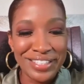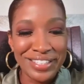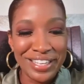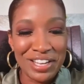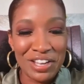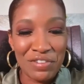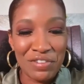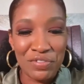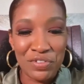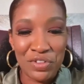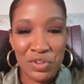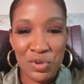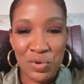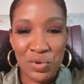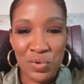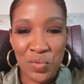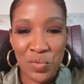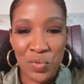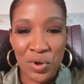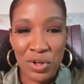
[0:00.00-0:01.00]
if
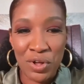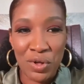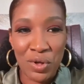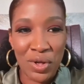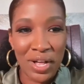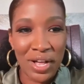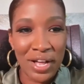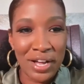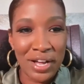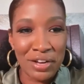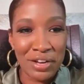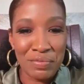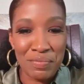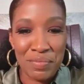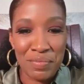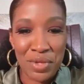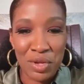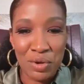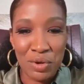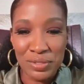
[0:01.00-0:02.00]
you will
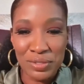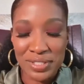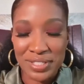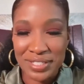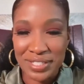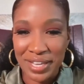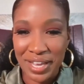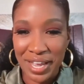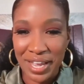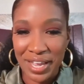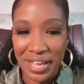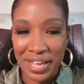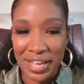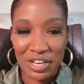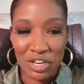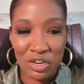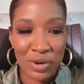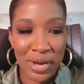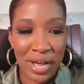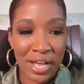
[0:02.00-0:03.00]
unmute
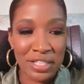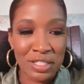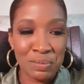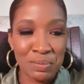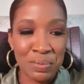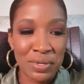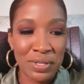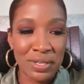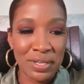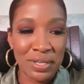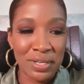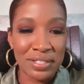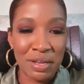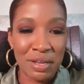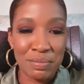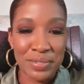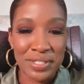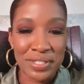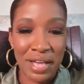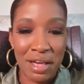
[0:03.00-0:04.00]
and you guys pull us
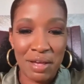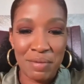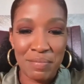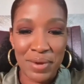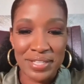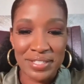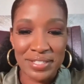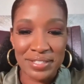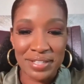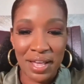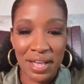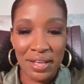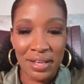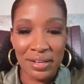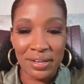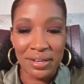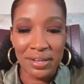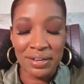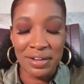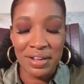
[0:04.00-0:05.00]
up side by
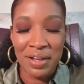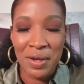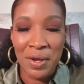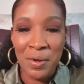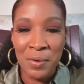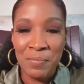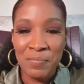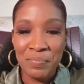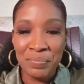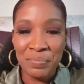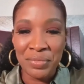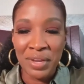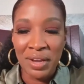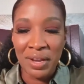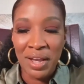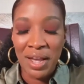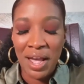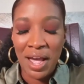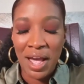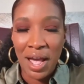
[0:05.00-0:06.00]
side,
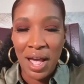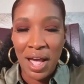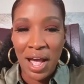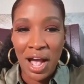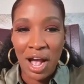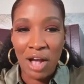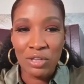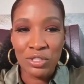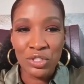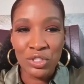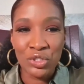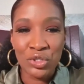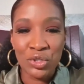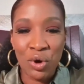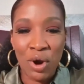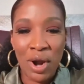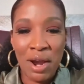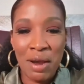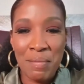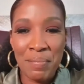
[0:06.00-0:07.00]
I'll
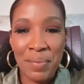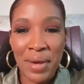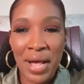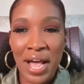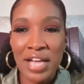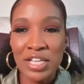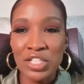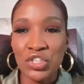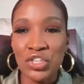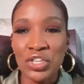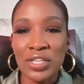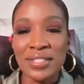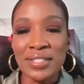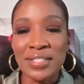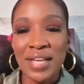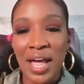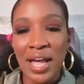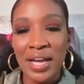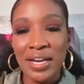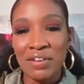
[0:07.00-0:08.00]
start by just
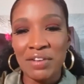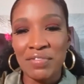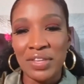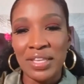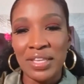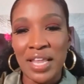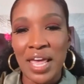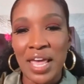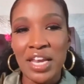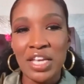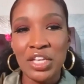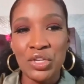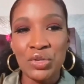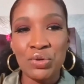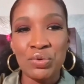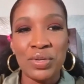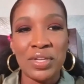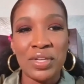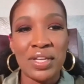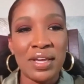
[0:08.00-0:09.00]
kind of letting
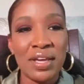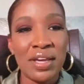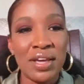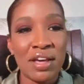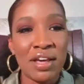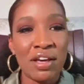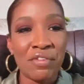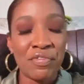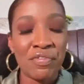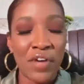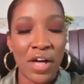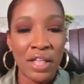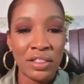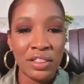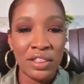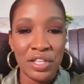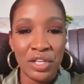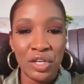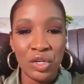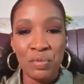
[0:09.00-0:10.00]
you give a
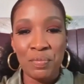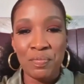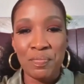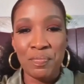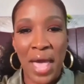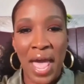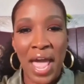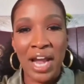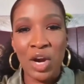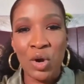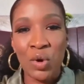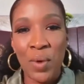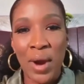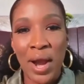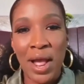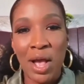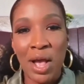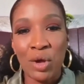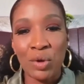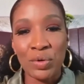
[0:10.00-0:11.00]
little
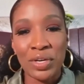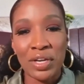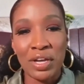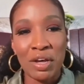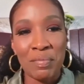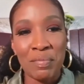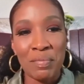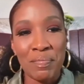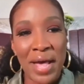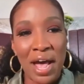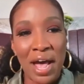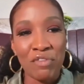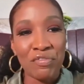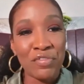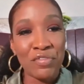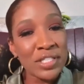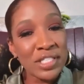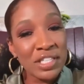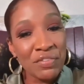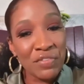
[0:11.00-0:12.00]
background about,
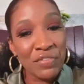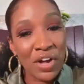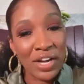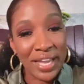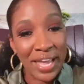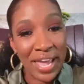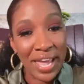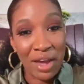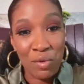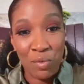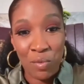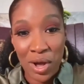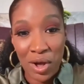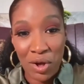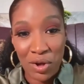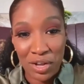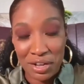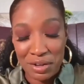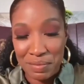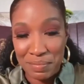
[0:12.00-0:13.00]
first of all, Kat,
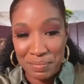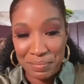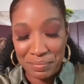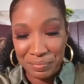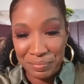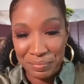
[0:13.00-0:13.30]
welcome.